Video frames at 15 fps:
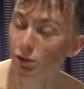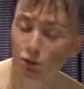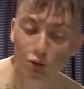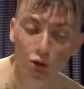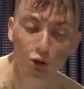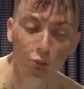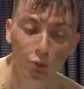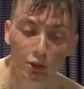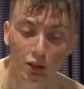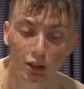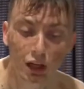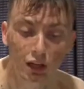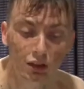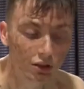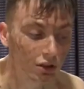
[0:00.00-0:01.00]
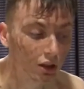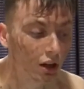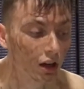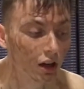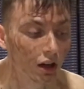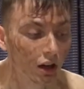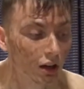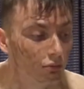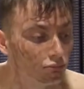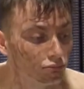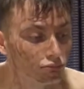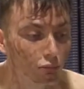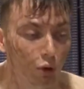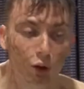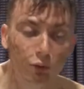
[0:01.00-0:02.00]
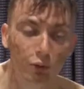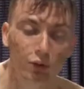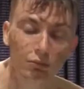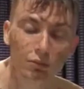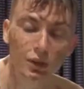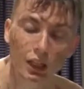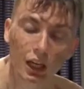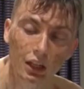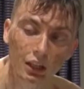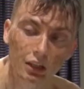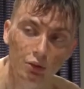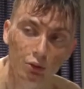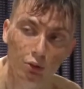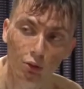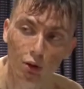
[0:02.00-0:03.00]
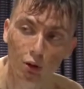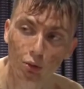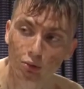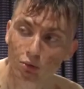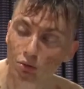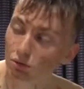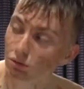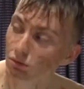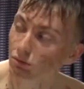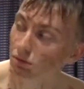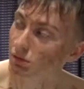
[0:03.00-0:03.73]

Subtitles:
Nobody has offered me any new clothes,